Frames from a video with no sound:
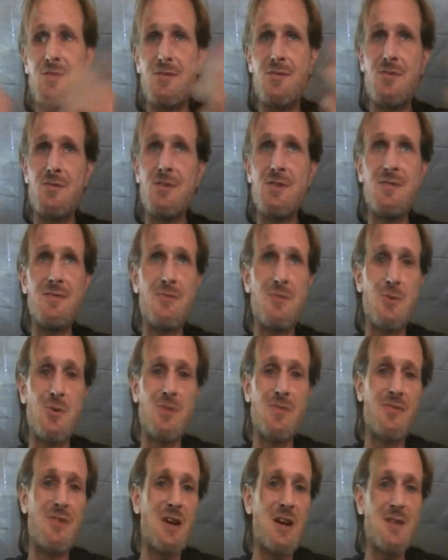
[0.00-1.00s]
three, four,
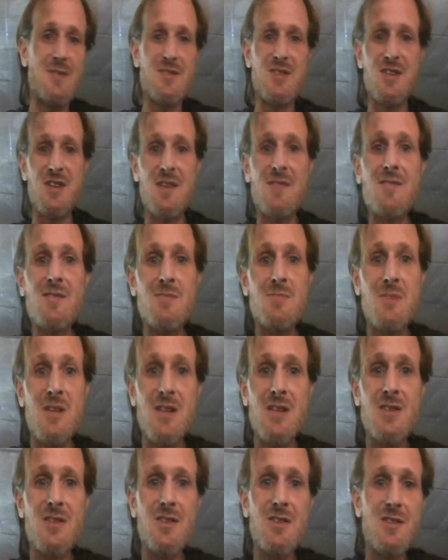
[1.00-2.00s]
five, seven
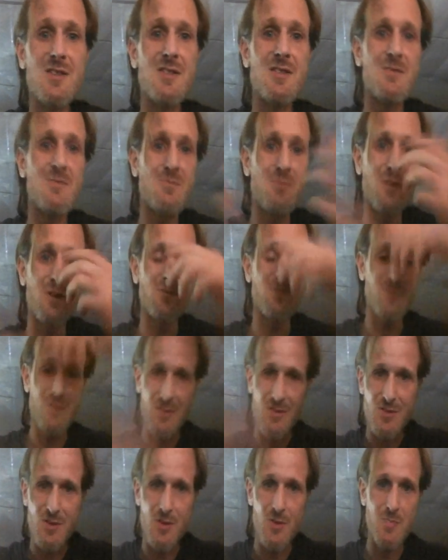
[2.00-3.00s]
minutes, one would
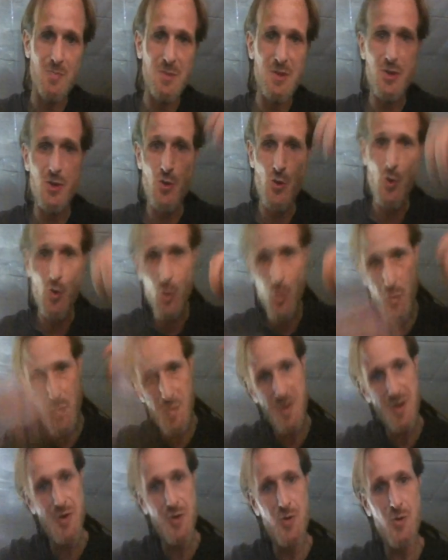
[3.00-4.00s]
go pew,
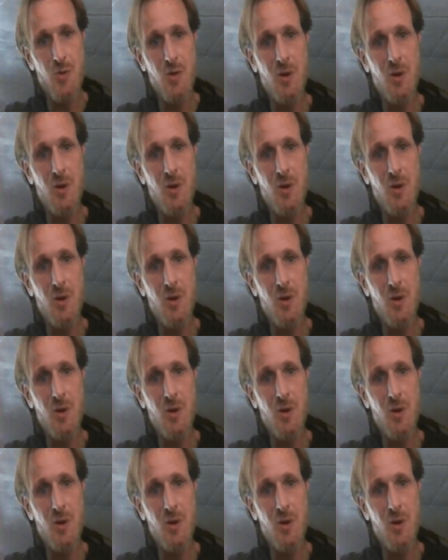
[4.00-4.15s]
pew.